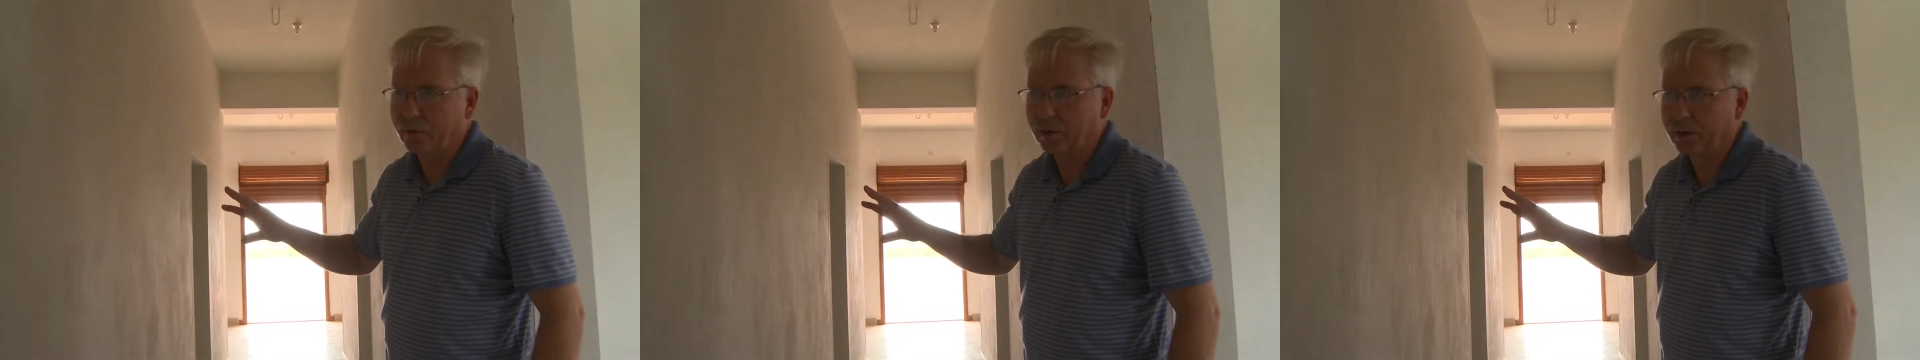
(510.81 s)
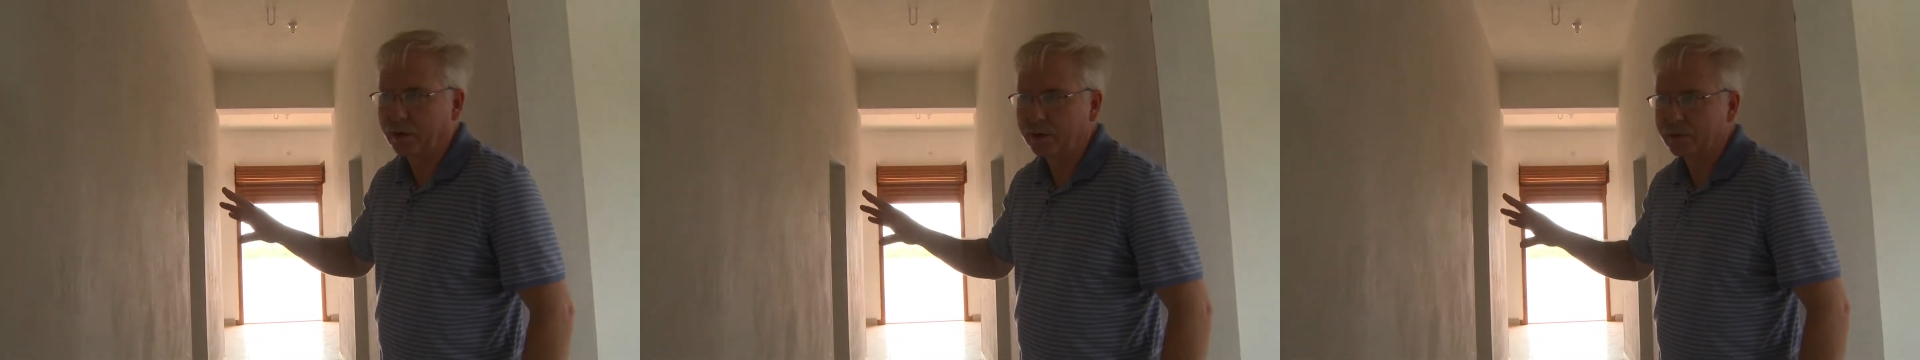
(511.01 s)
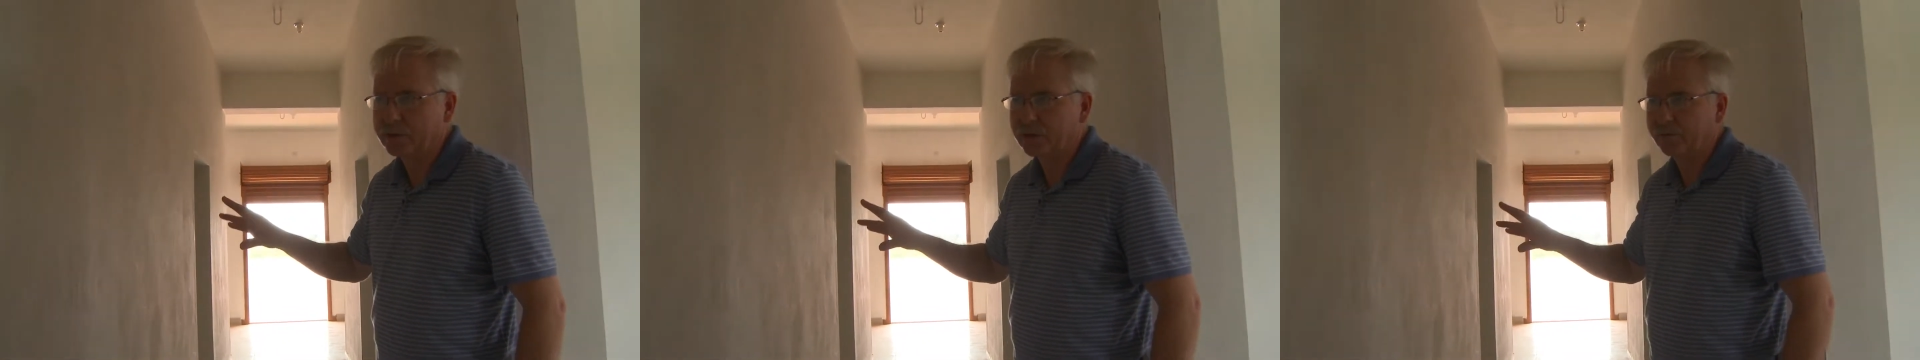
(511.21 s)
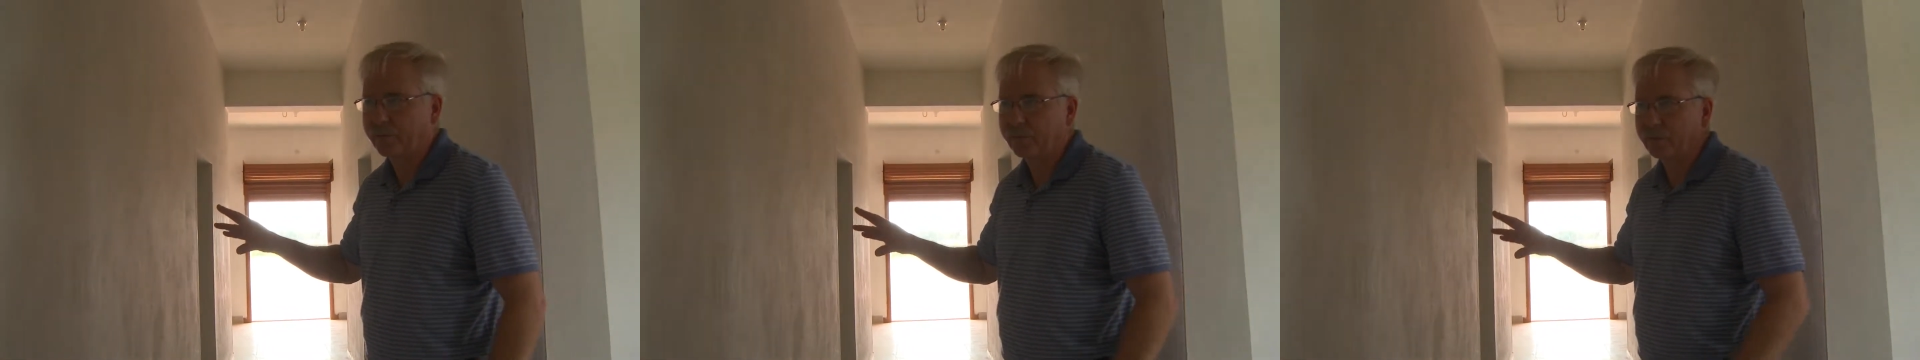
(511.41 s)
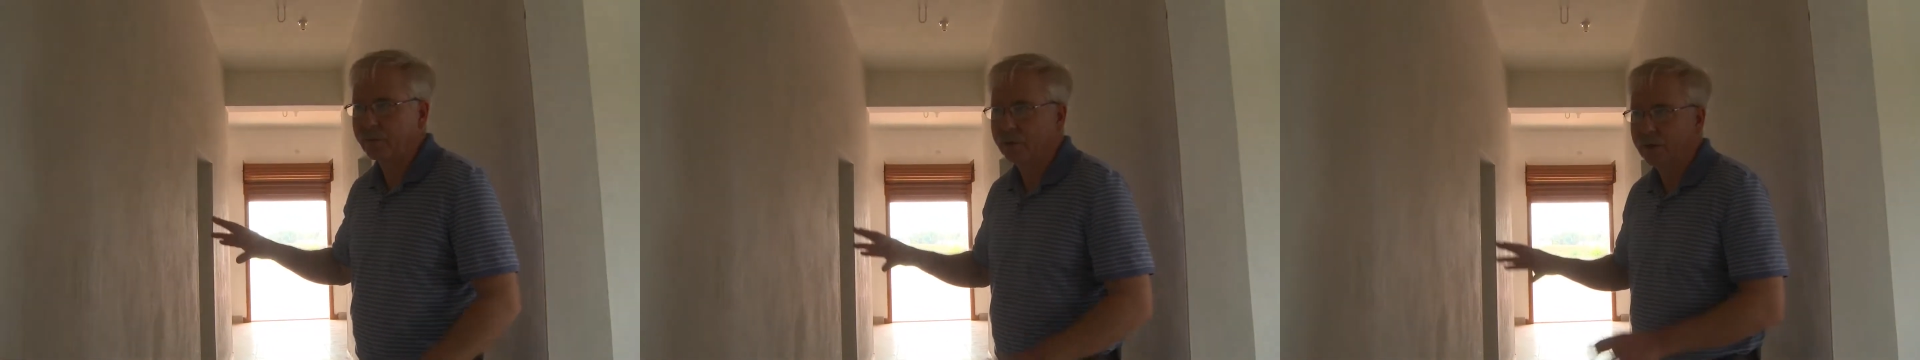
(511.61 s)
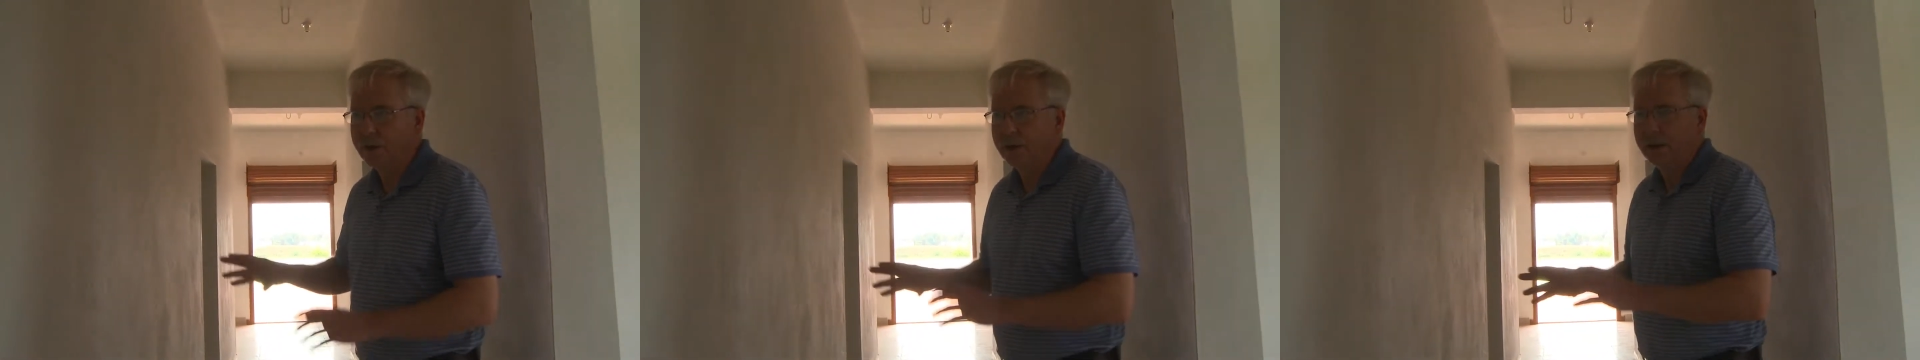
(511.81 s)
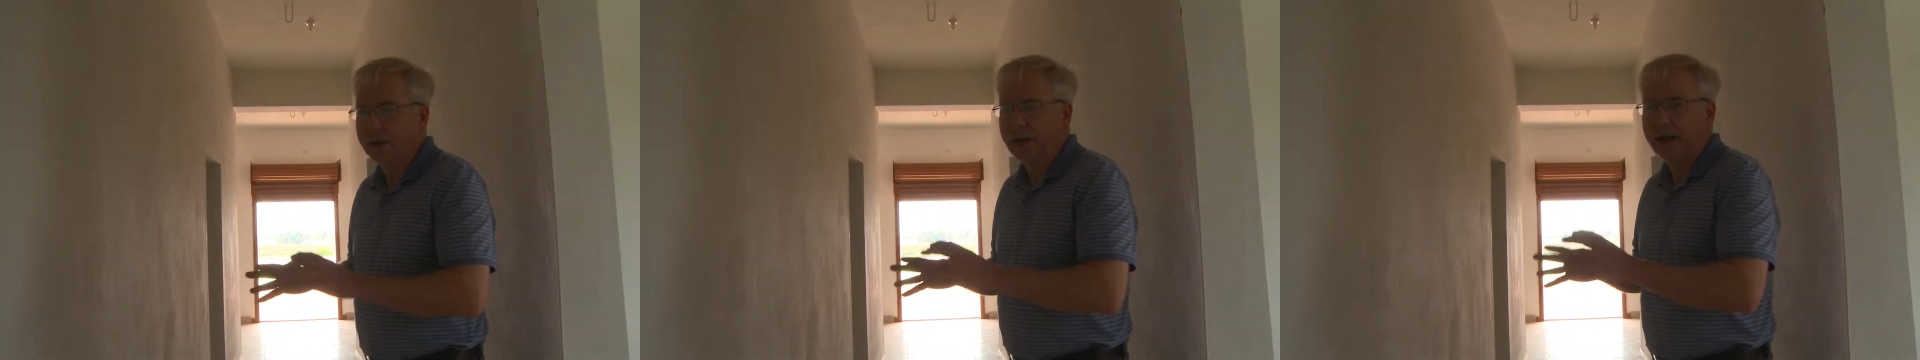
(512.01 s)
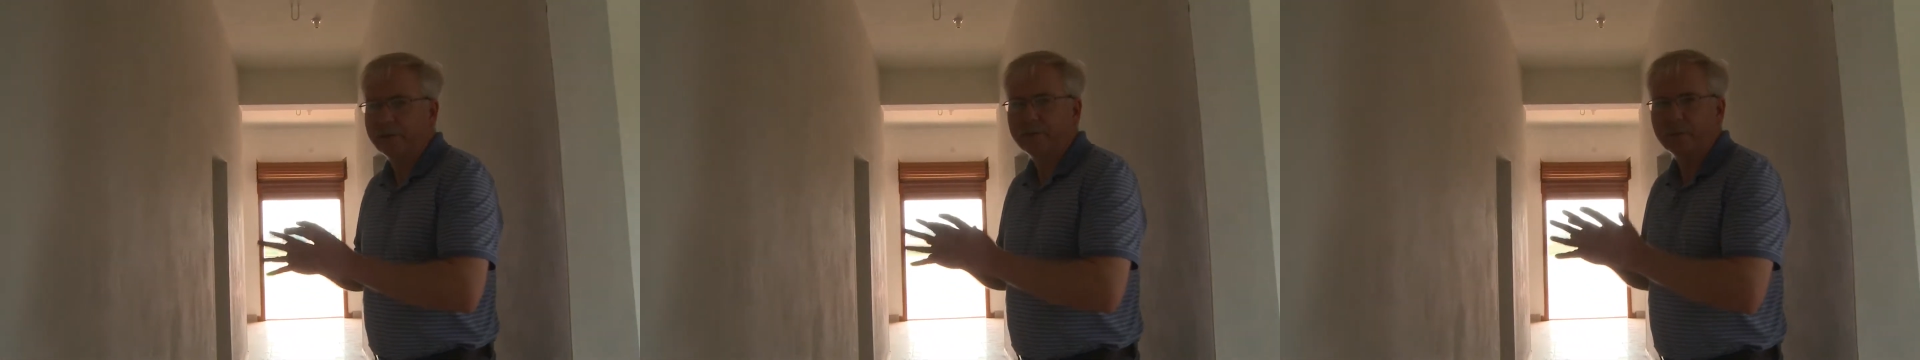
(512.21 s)
We're going to use it for
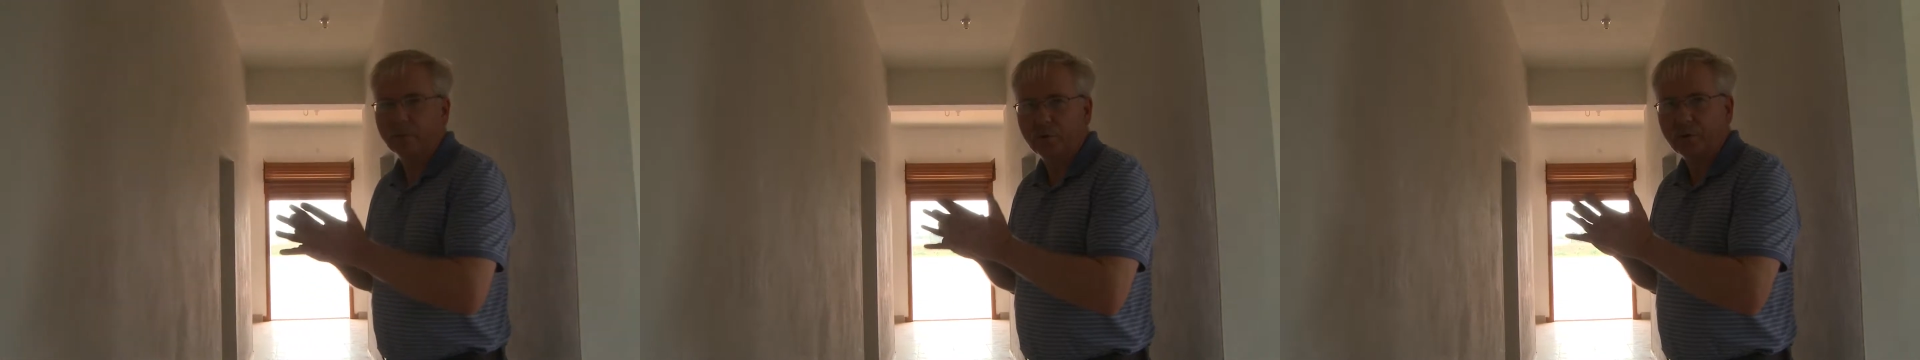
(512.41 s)
having